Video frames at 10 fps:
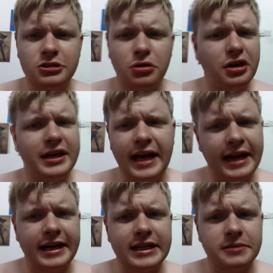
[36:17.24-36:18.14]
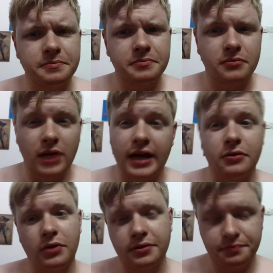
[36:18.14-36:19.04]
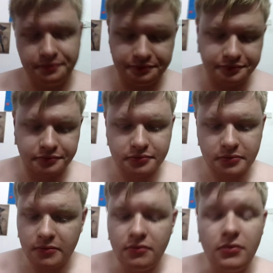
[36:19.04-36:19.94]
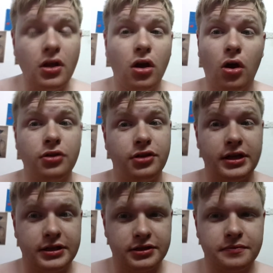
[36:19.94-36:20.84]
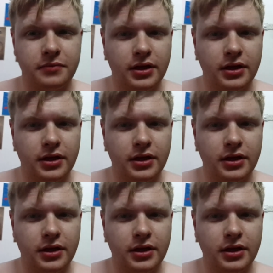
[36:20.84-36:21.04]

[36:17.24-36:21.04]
so I don't get it. Odd things.